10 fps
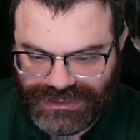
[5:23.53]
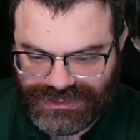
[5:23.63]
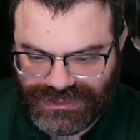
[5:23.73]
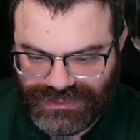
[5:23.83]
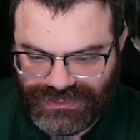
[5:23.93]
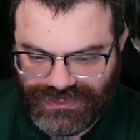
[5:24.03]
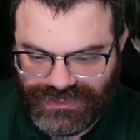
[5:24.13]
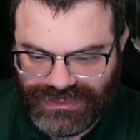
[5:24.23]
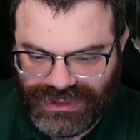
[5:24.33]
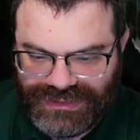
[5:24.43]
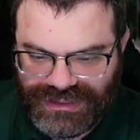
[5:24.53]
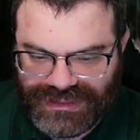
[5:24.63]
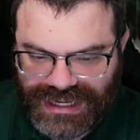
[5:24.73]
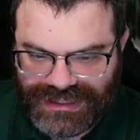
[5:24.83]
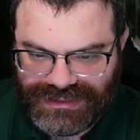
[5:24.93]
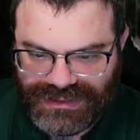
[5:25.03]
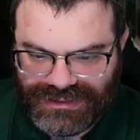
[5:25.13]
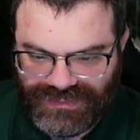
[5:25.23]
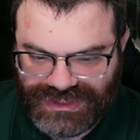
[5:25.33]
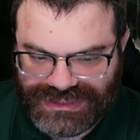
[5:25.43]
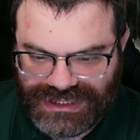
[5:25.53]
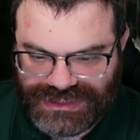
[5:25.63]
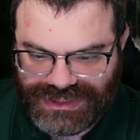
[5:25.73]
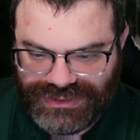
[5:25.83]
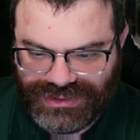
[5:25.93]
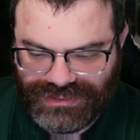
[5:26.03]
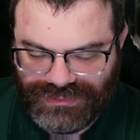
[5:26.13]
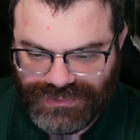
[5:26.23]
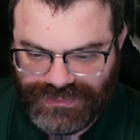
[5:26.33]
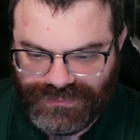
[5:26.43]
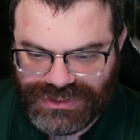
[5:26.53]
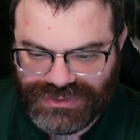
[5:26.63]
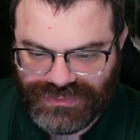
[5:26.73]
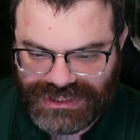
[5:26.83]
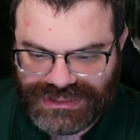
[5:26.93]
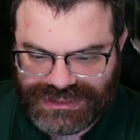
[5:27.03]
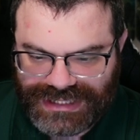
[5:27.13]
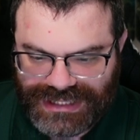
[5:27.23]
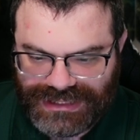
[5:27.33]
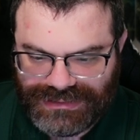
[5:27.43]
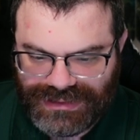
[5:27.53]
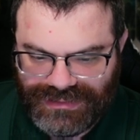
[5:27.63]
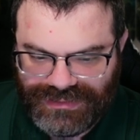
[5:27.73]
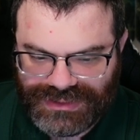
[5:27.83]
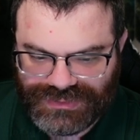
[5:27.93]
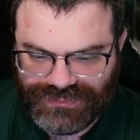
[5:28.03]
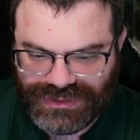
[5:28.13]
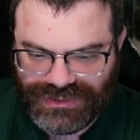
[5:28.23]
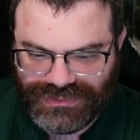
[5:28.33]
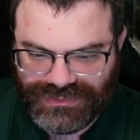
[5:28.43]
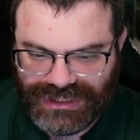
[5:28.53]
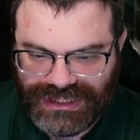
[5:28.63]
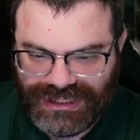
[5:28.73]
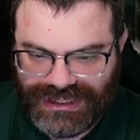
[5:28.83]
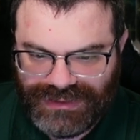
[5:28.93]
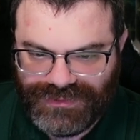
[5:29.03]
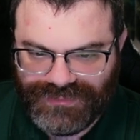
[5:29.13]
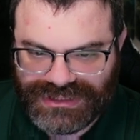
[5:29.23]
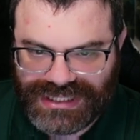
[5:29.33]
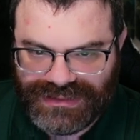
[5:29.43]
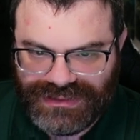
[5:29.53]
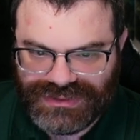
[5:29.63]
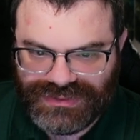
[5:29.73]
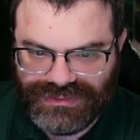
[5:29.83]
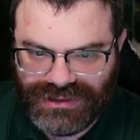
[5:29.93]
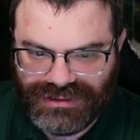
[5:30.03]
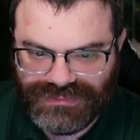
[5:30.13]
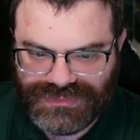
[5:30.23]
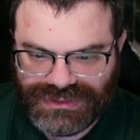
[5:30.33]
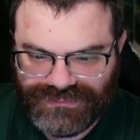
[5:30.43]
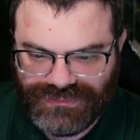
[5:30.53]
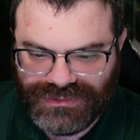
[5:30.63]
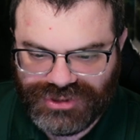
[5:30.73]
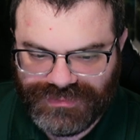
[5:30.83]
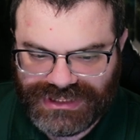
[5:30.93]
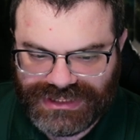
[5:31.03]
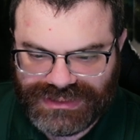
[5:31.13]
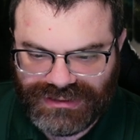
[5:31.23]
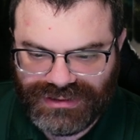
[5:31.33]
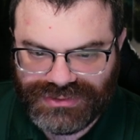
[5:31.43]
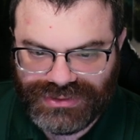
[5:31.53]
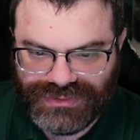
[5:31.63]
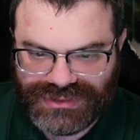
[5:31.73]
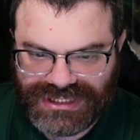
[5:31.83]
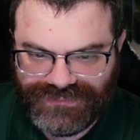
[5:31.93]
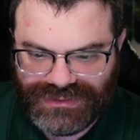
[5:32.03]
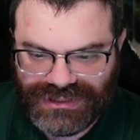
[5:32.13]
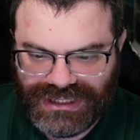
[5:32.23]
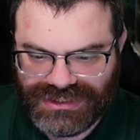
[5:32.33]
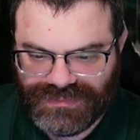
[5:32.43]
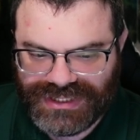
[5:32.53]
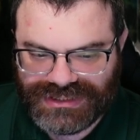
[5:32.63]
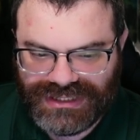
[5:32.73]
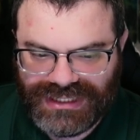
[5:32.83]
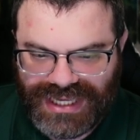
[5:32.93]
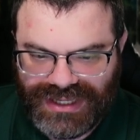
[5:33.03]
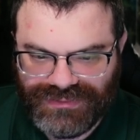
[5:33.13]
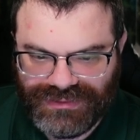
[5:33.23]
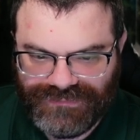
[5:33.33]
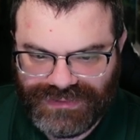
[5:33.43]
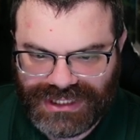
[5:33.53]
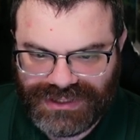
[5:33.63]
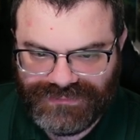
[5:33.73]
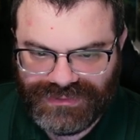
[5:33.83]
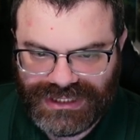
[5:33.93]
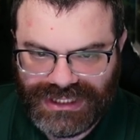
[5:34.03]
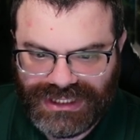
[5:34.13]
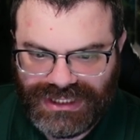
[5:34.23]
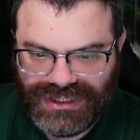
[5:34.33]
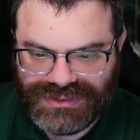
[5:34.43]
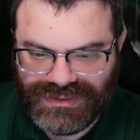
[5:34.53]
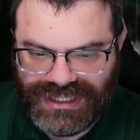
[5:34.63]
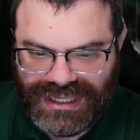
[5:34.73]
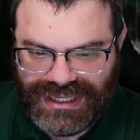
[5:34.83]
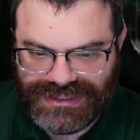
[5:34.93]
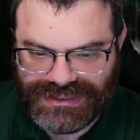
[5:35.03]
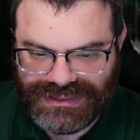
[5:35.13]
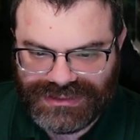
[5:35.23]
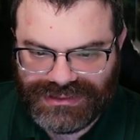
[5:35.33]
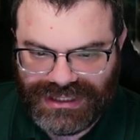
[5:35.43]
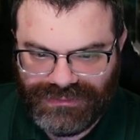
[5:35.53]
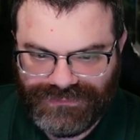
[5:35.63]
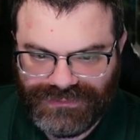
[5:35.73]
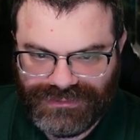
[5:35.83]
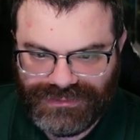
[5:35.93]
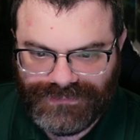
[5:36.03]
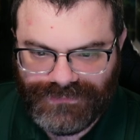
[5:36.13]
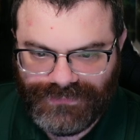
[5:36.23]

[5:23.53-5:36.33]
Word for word: So the only thing that I could think of is this here. We, we do want to scan this row. We want to scan these two columns for duplicates that aren't two or seven. So basically the eight or the five. So the eight is helpful.